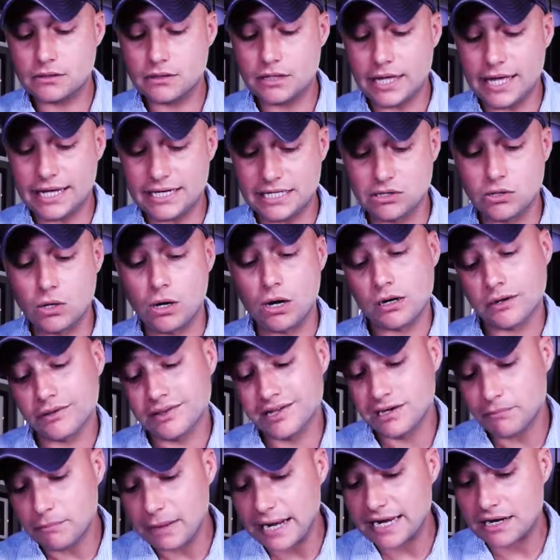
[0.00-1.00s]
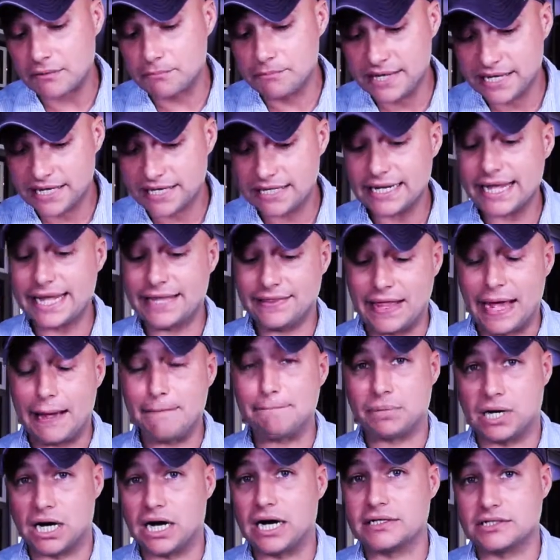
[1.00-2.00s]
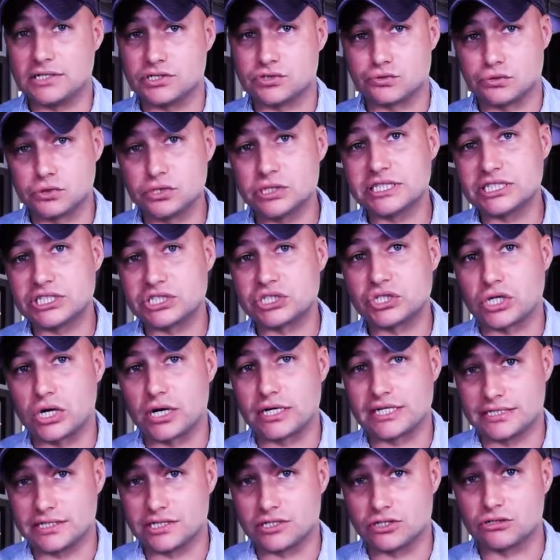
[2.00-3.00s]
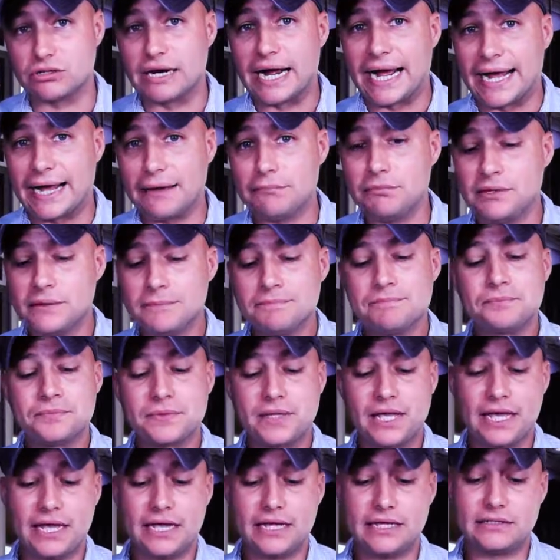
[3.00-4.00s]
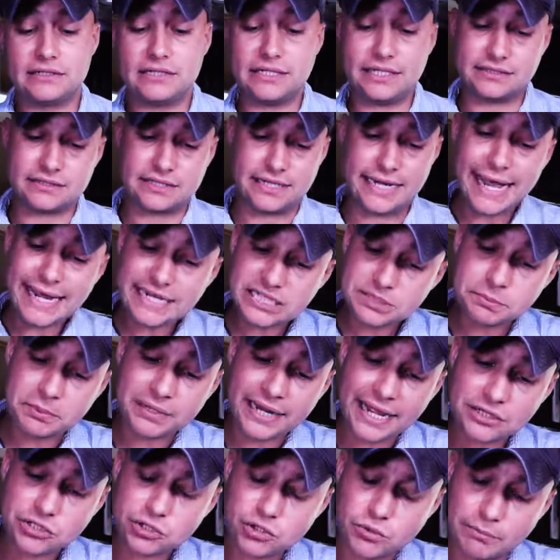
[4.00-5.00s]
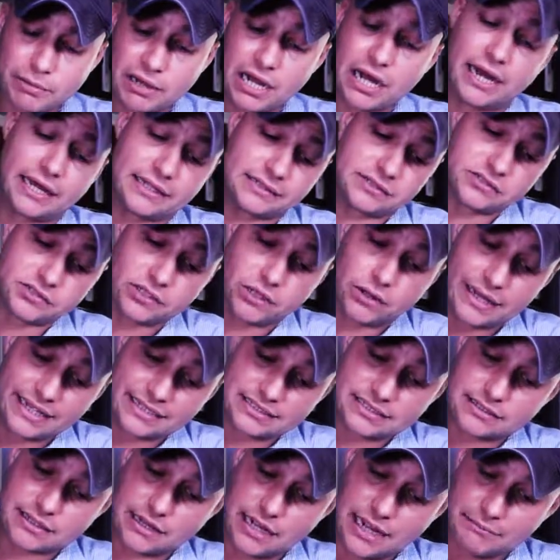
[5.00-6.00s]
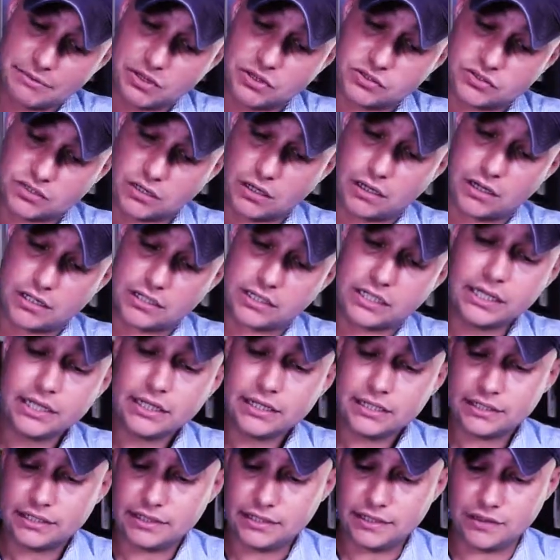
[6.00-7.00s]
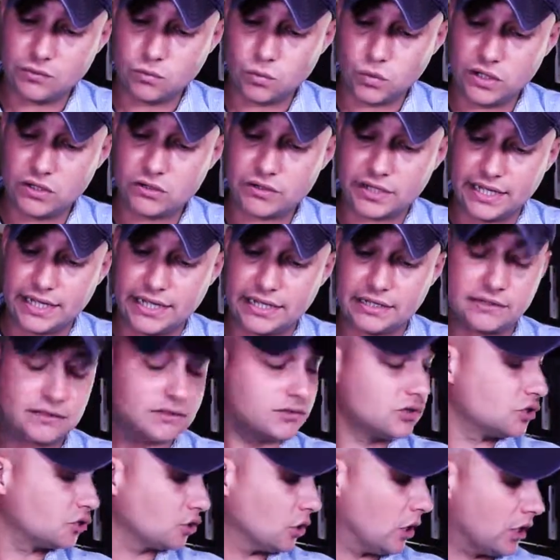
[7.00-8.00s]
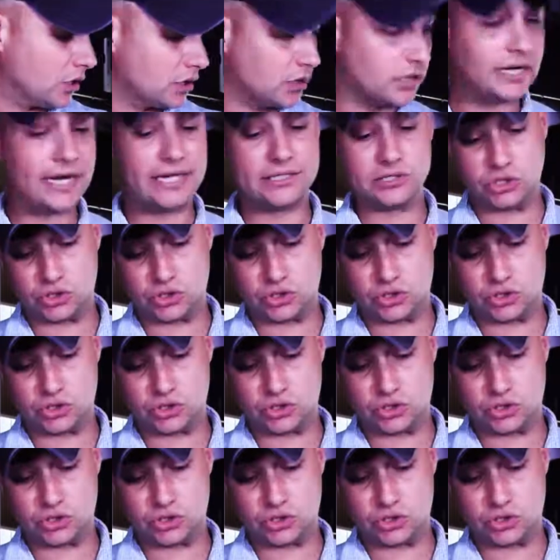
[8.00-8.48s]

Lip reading: Any longer than about a minute and that bond is really starting to grab, and it's an exponential bond, so as time goes on it will get stronger and